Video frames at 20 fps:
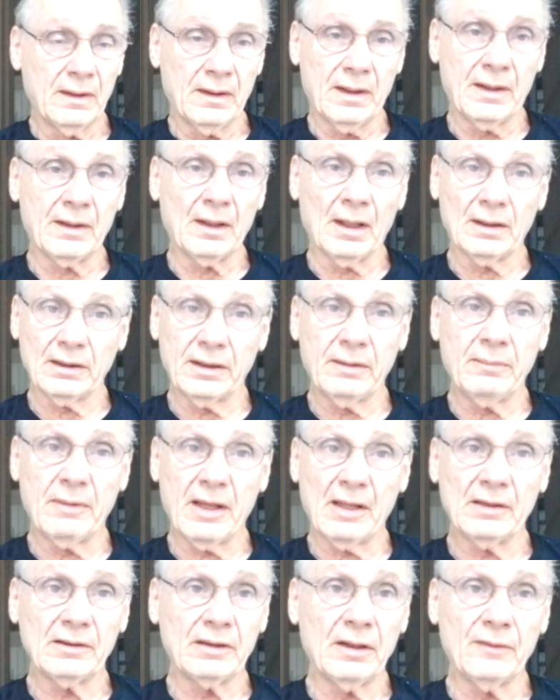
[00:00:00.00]
And I'll
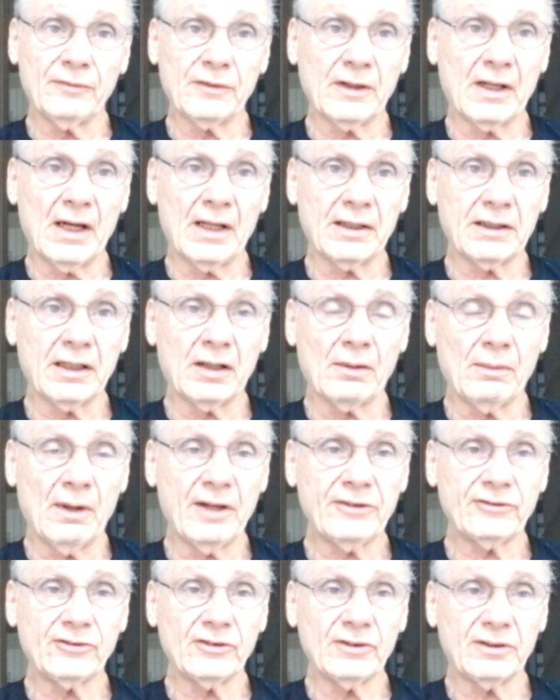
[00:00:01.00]
email you if you got any
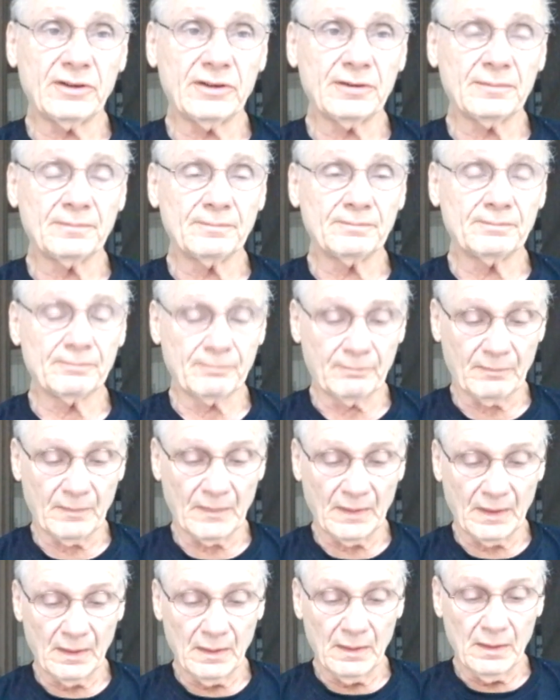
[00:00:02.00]
questions.
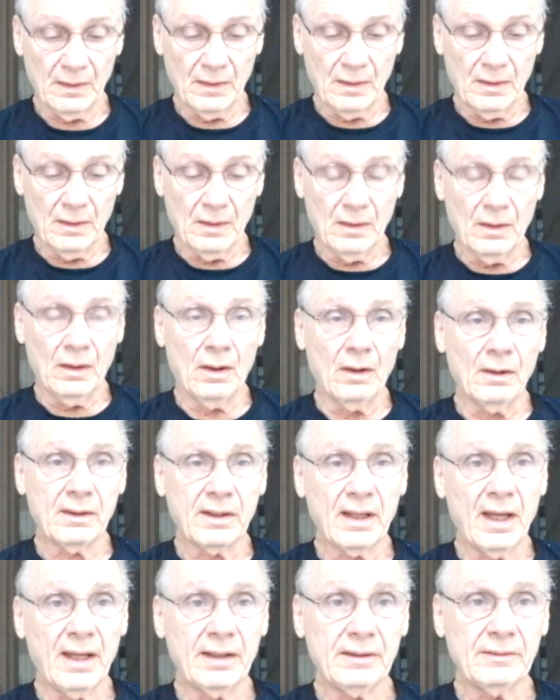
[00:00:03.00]

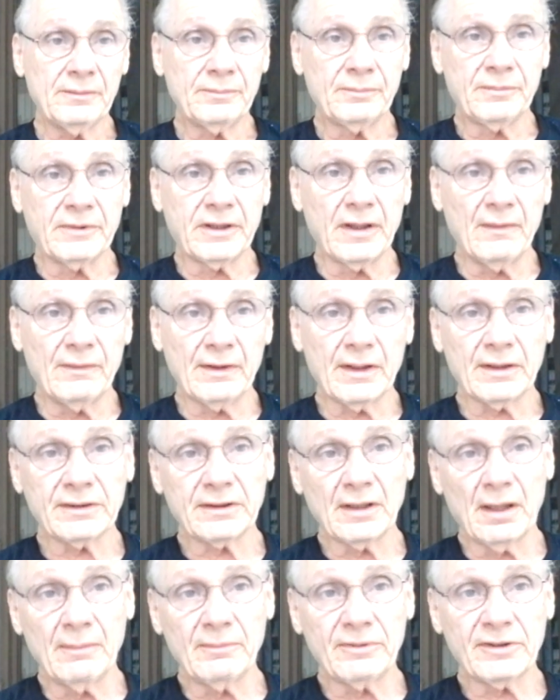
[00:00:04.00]
Okay, give it a
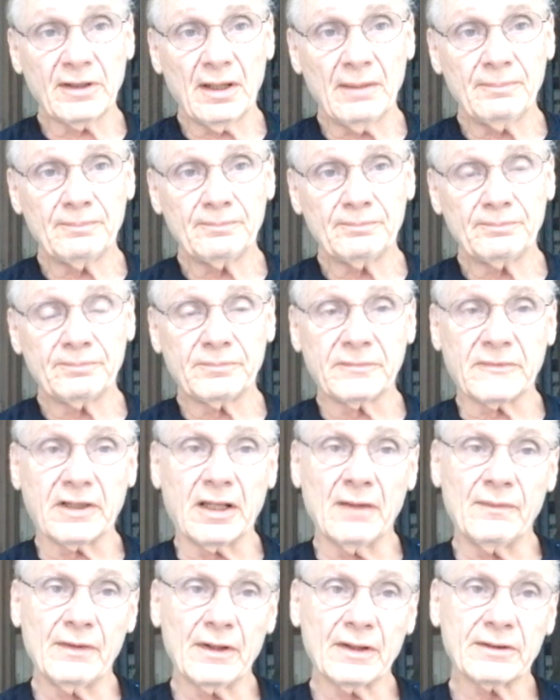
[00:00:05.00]
thumbs up,
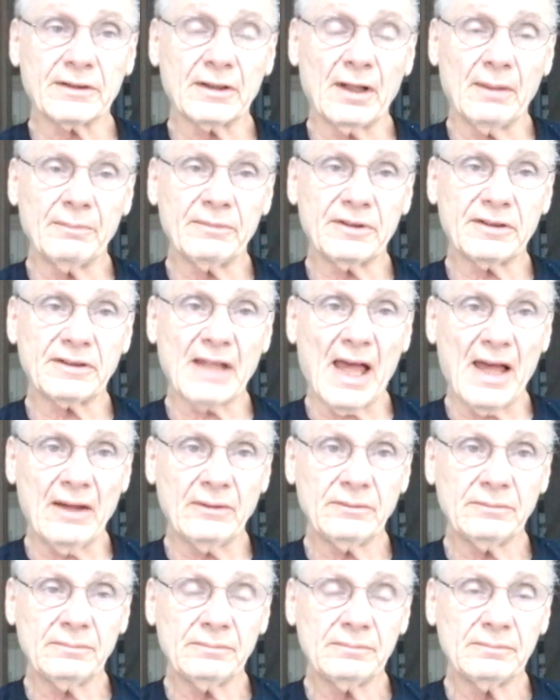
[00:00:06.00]
give it a thumbs
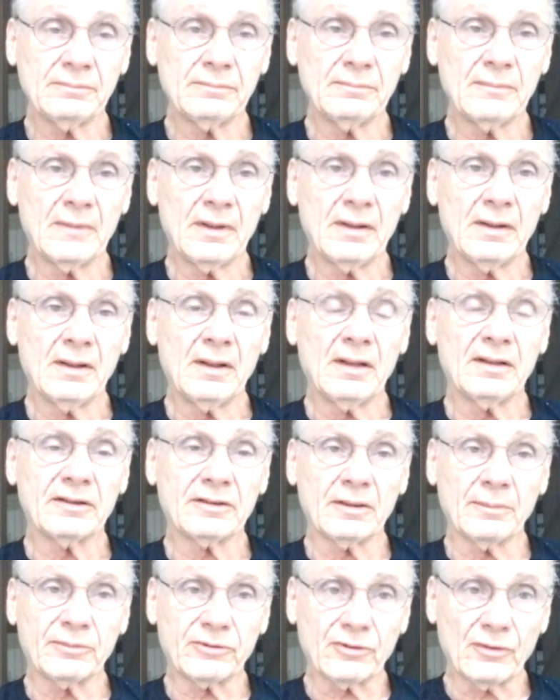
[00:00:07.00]
down,
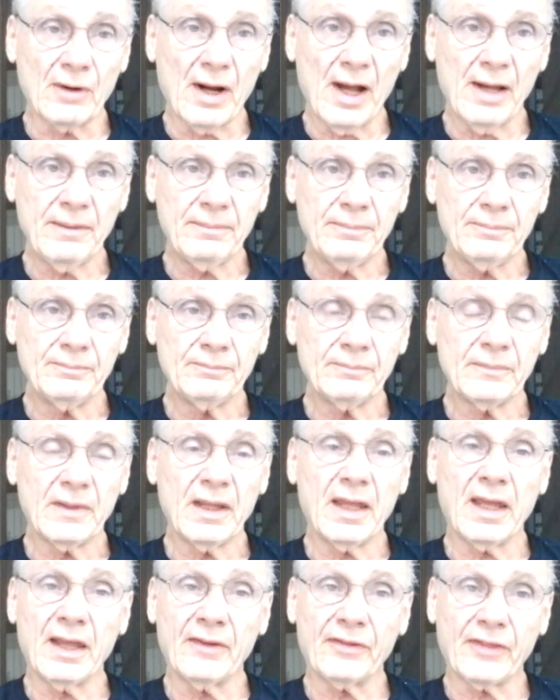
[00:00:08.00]
subscribe,
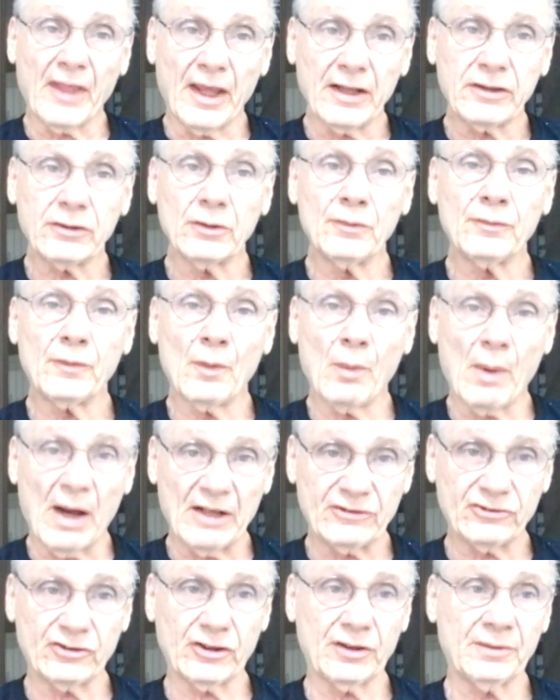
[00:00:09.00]
and thank you for
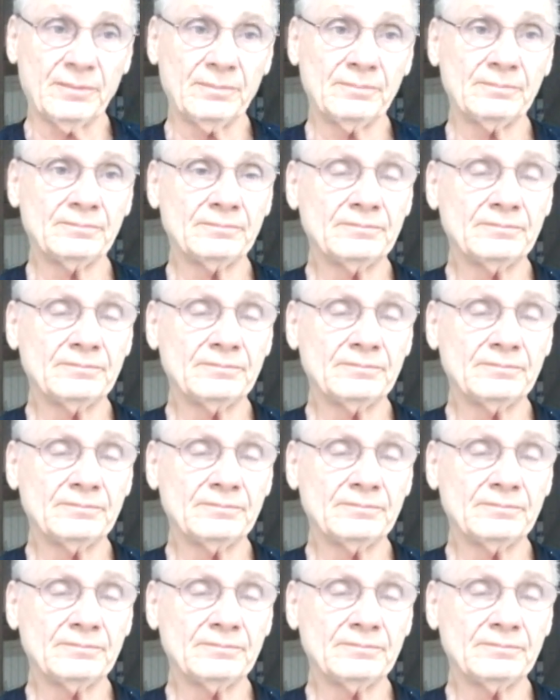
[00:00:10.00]
watching.